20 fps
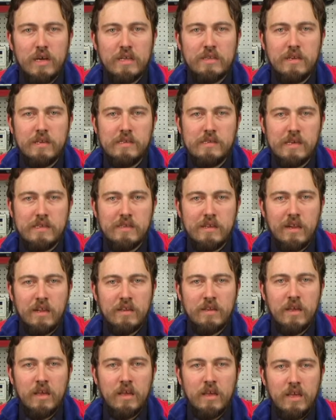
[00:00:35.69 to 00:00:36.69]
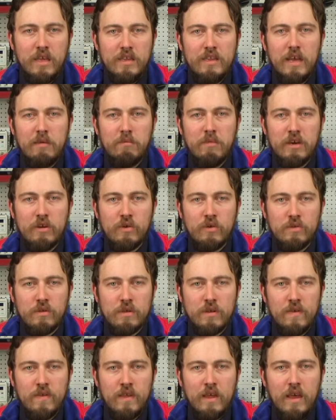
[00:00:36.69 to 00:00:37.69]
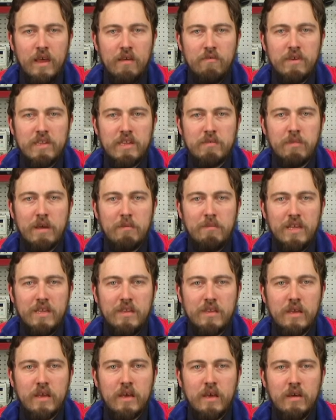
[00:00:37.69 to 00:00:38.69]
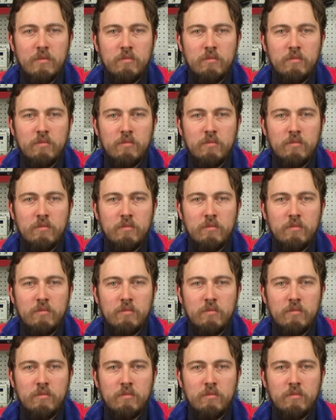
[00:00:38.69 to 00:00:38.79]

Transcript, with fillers: At such moments, power is not consumed by load,